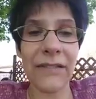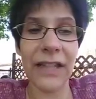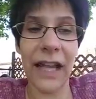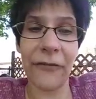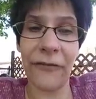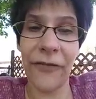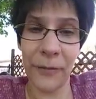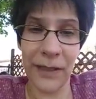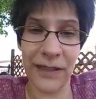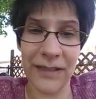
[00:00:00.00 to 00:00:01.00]
have a lot of fun
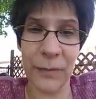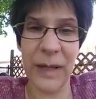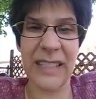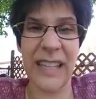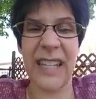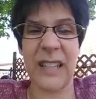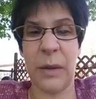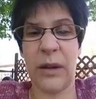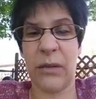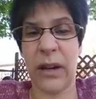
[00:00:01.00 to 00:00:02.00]
with this because they get to
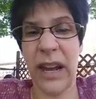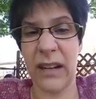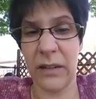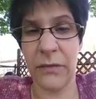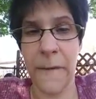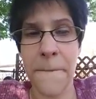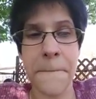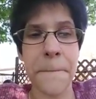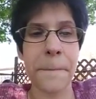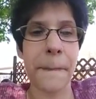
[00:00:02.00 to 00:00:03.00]
be creative
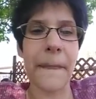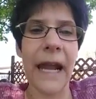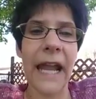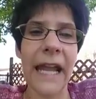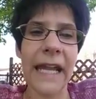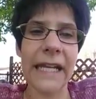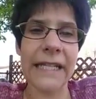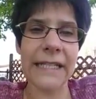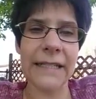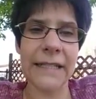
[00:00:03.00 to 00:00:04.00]

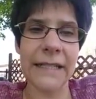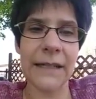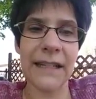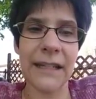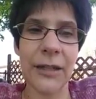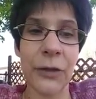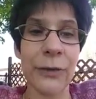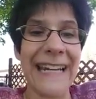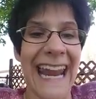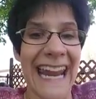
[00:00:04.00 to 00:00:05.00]
and
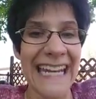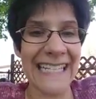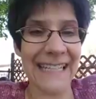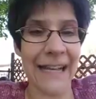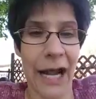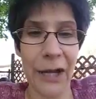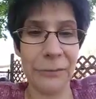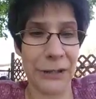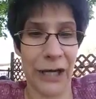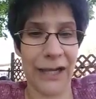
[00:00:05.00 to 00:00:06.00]
create an
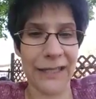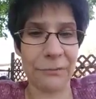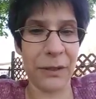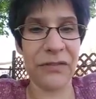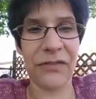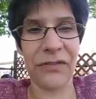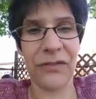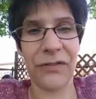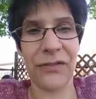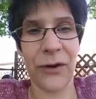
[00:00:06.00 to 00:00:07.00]
object, but
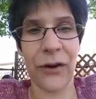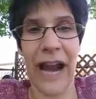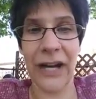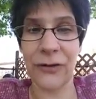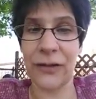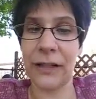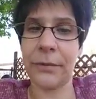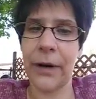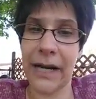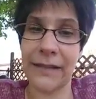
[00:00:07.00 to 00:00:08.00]
they're actually
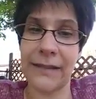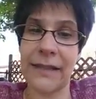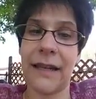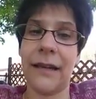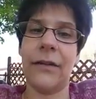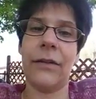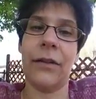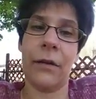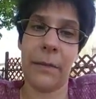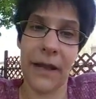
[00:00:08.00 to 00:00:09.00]
practicing
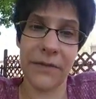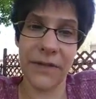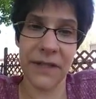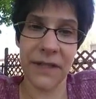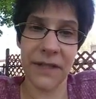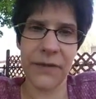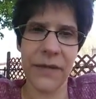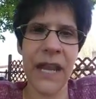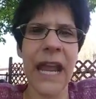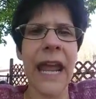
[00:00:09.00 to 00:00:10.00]
their math
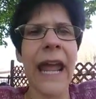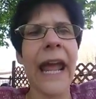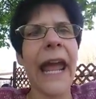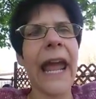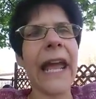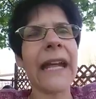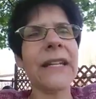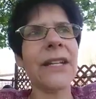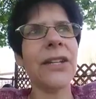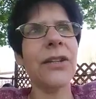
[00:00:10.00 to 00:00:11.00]
skills.
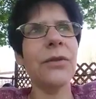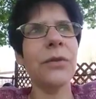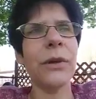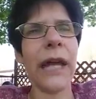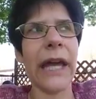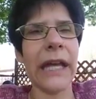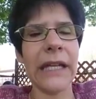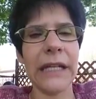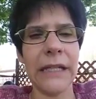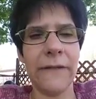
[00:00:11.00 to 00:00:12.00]
And you can
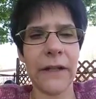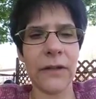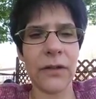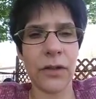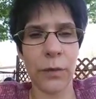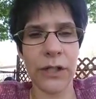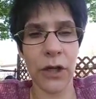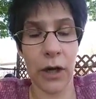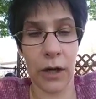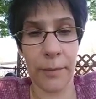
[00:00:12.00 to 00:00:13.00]
even switch
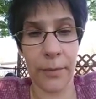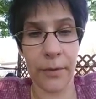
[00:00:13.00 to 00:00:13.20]
up